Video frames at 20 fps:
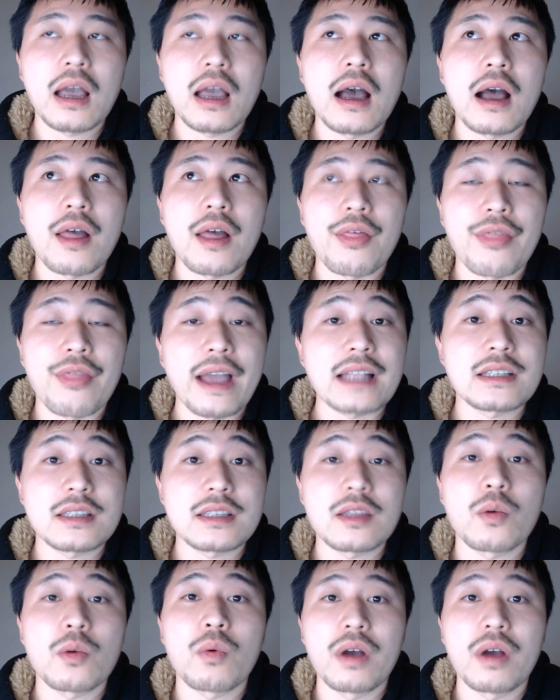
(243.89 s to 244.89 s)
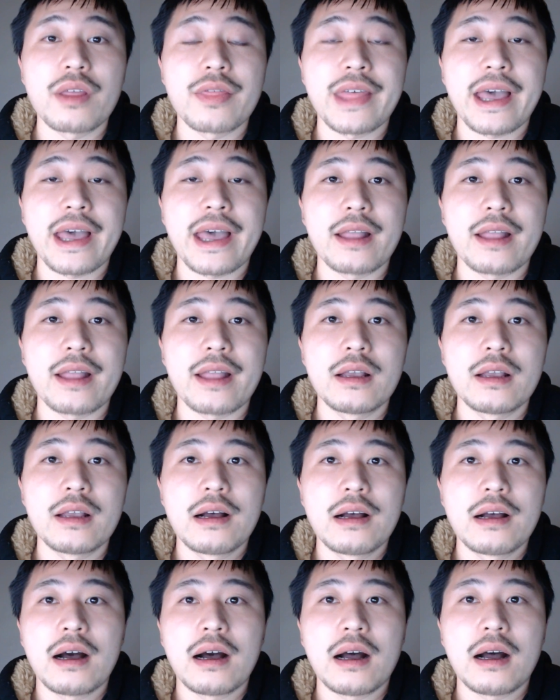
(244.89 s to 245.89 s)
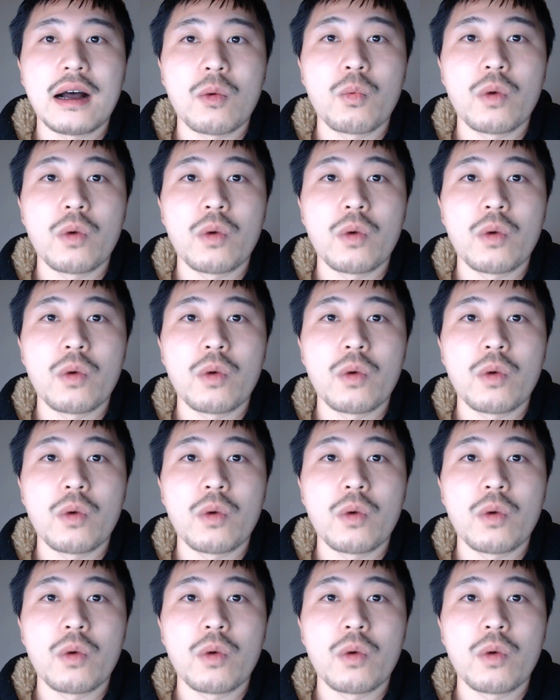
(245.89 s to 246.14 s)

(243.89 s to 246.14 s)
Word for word: uh, that's the one that um,